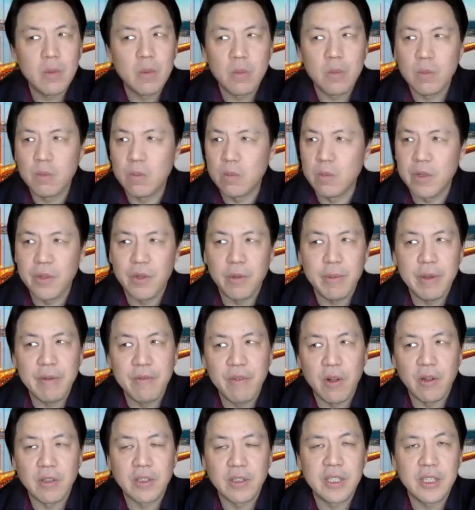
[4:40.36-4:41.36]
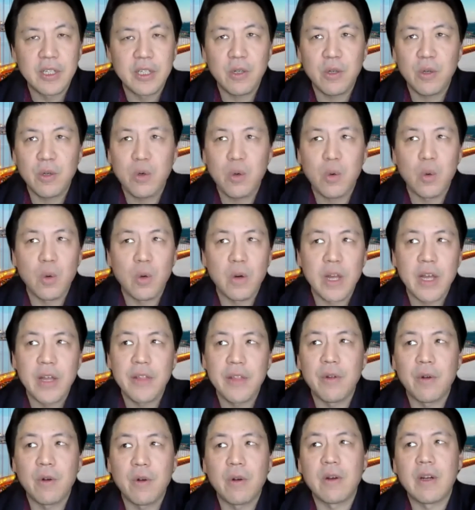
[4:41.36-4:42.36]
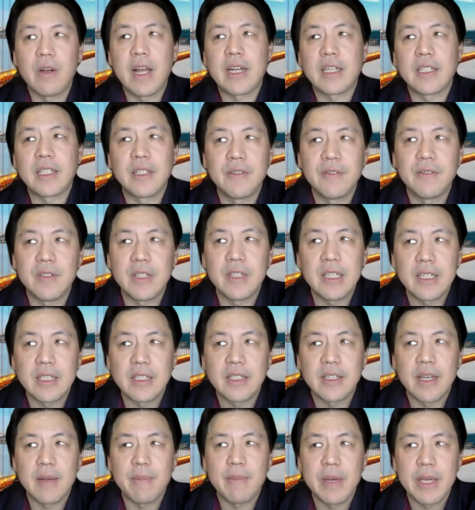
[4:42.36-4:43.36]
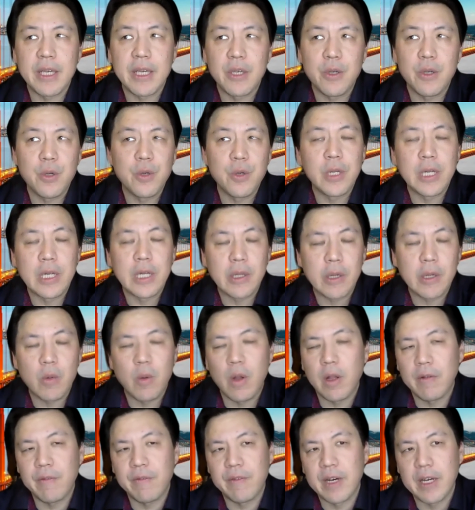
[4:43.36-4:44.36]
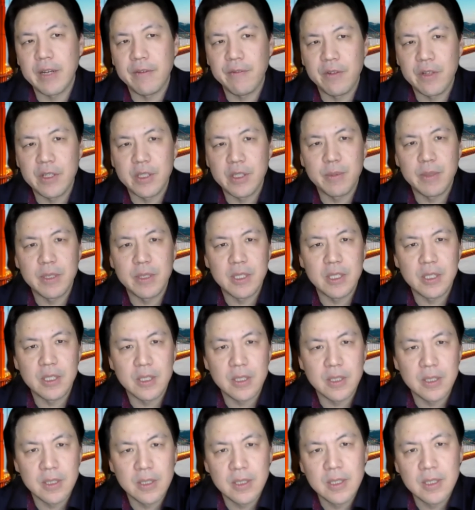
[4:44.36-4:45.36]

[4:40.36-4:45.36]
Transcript: whether it be volunteer or other activities that make you uniquely qualified for this position?